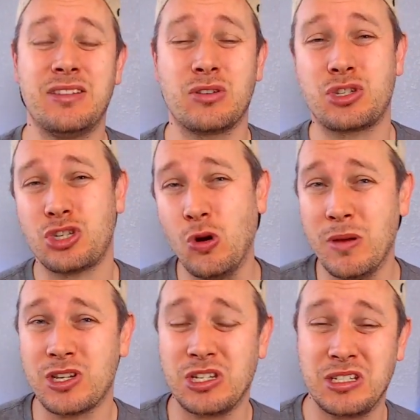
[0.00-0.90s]
and there's so
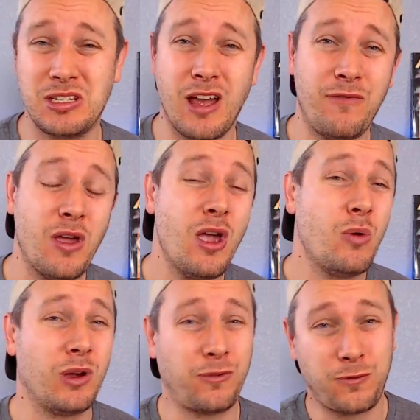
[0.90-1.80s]
much stuff
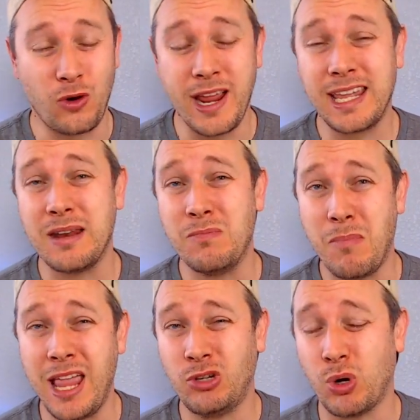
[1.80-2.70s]
with Frank and
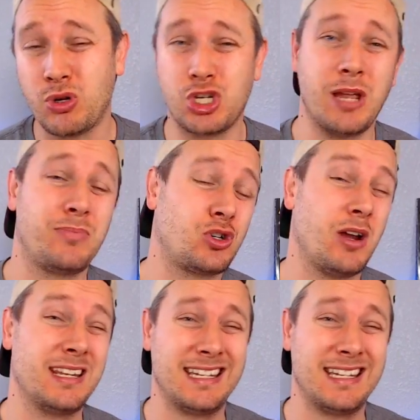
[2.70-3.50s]
Microchip trying to